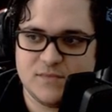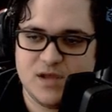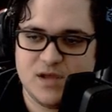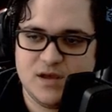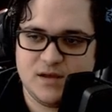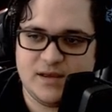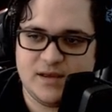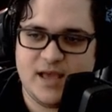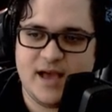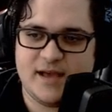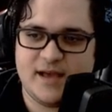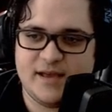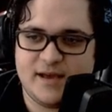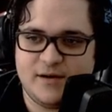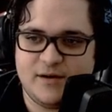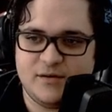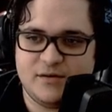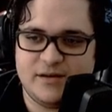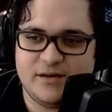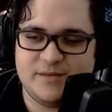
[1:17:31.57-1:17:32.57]
Yeah, yeah.
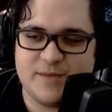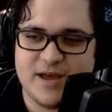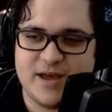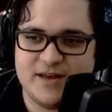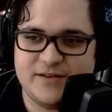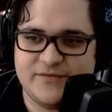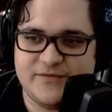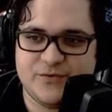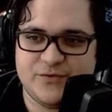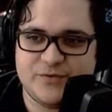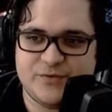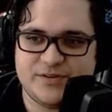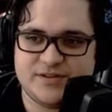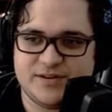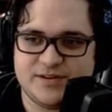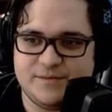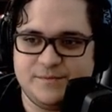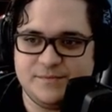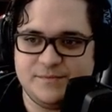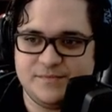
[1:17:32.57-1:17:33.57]
In my interview with
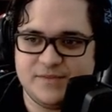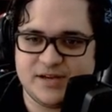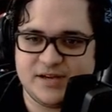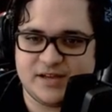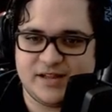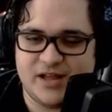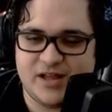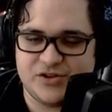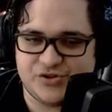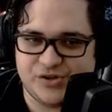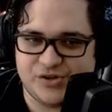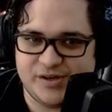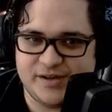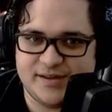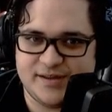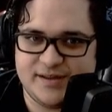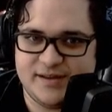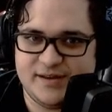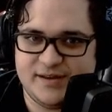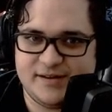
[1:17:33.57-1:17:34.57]
um Nick Calandra,
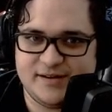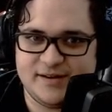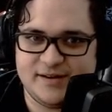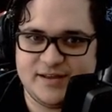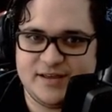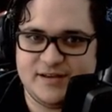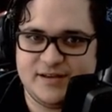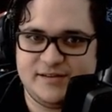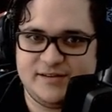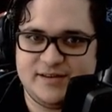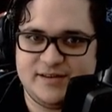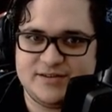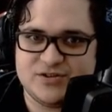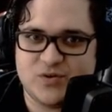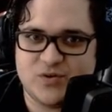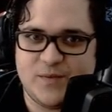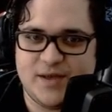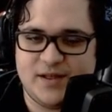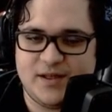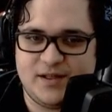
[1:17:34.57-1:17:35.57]
he
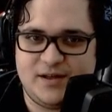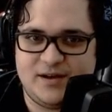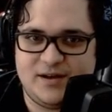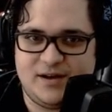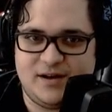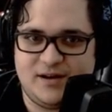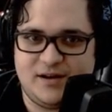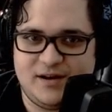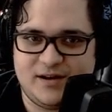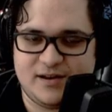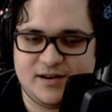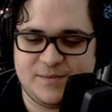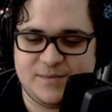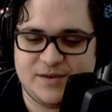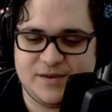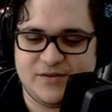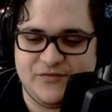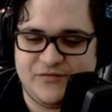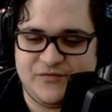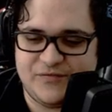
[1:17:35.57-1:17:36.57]
told me a, a good
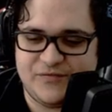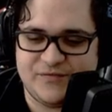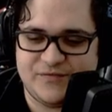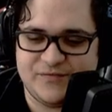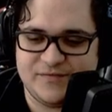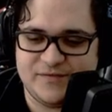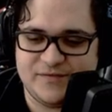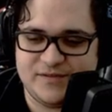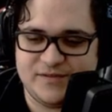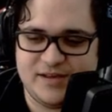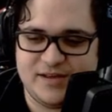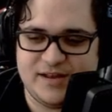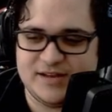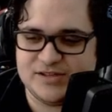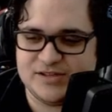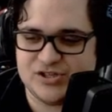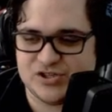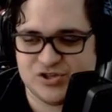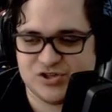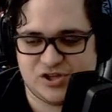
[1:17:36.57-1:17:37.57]
bit of, and
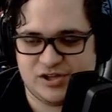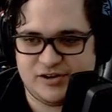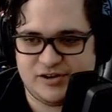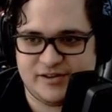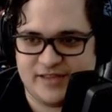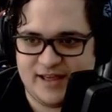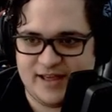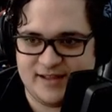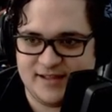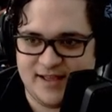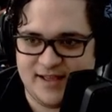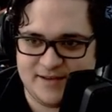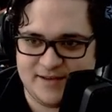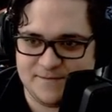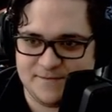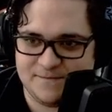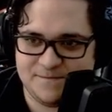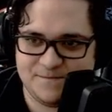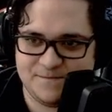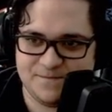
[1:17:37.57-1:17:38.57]
it's just clear that like
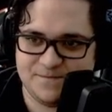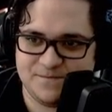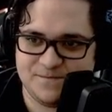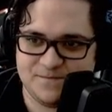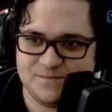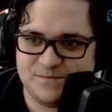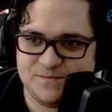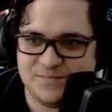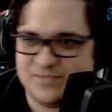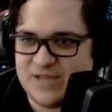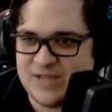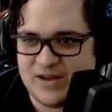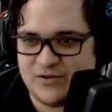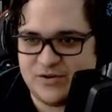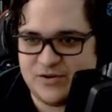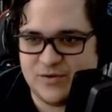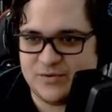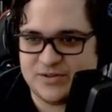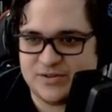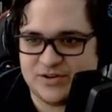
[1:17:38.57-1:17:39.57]
they don't
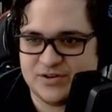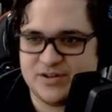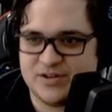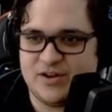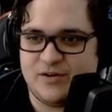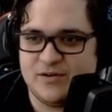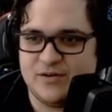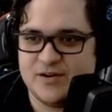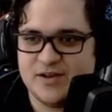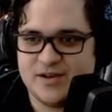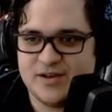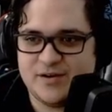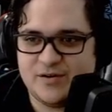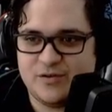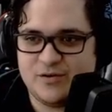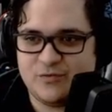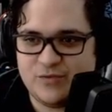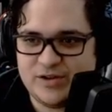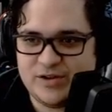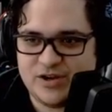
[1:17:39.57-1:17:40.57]
know what they're, you know,
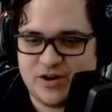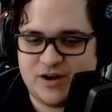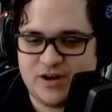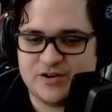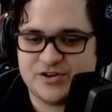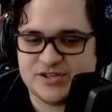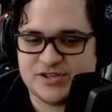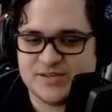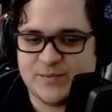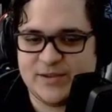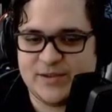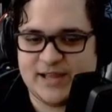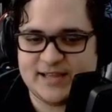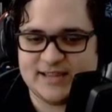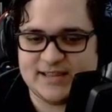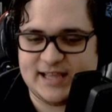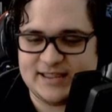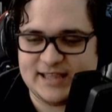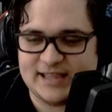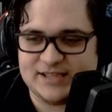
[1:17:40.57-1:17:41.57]
when you're under someone like
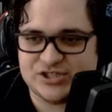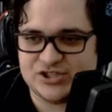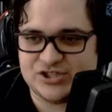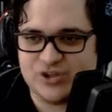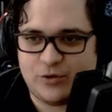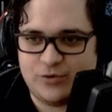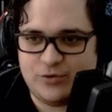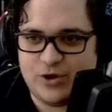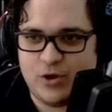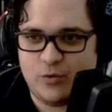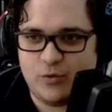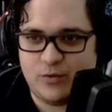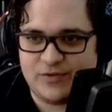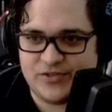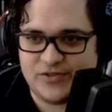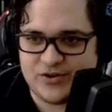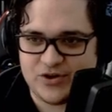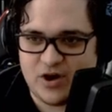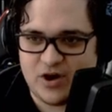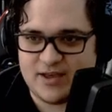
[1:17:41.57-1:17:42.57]
that, they just don't know what
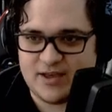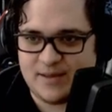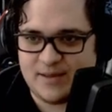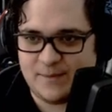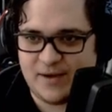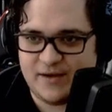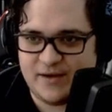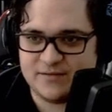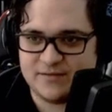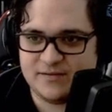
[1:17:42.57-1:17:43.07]
they're talking about.